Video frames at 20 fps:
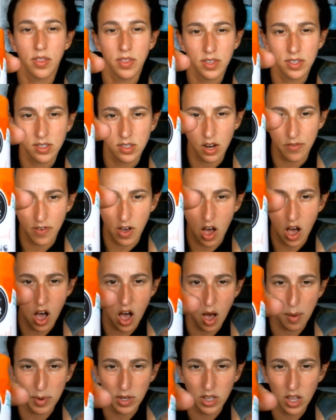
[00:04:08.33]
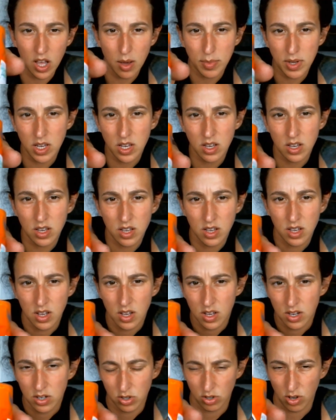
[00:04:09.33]
this stuff at Hobby Lobby.
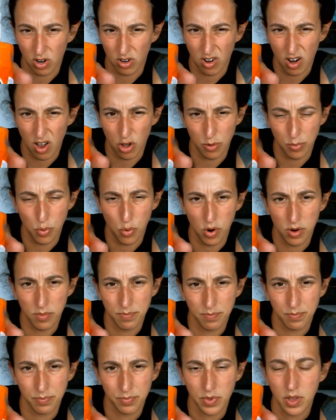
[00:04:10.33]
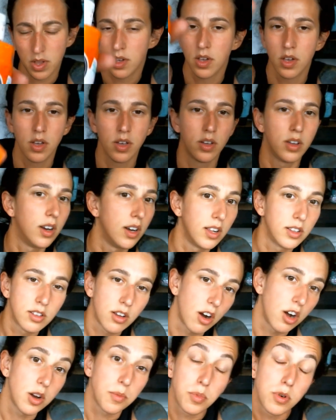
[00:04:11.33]
It's called Color Pour, and it's
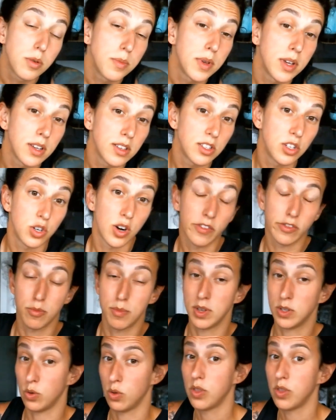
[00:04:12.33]
already pre-mixed. You don't have to mix with